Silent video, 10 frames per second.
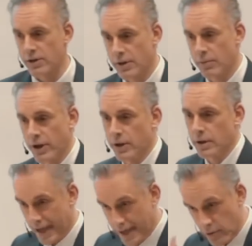someone
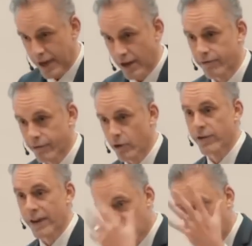that you care for,
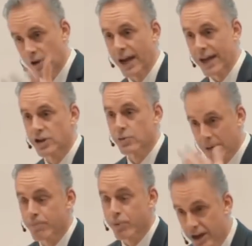that you would like to
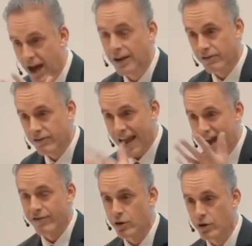be productive and
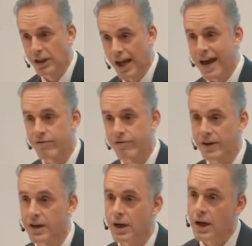have a good life.
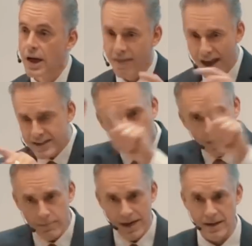And, and that's how
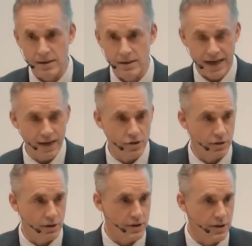you make the
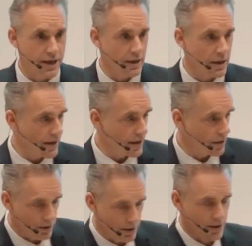schedule. It's like, and then you
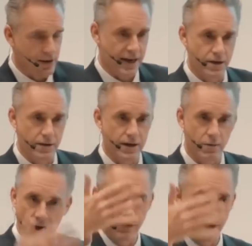look at the day and you think,
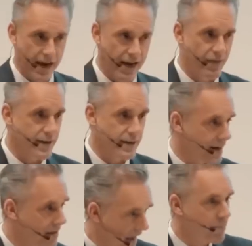well, if I had that
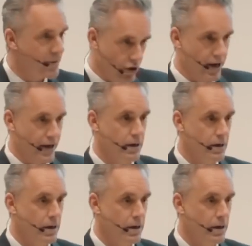day, that'd be good.